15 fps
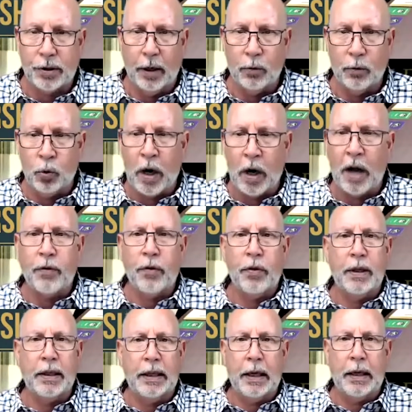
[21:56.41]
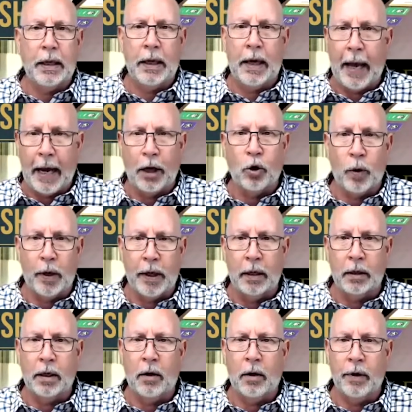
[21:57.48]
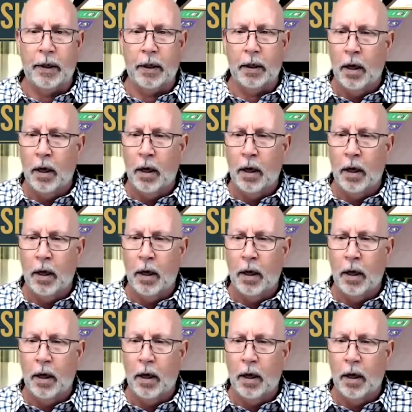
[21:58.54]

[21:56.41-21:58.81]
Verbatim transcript: rather than getting angry and going,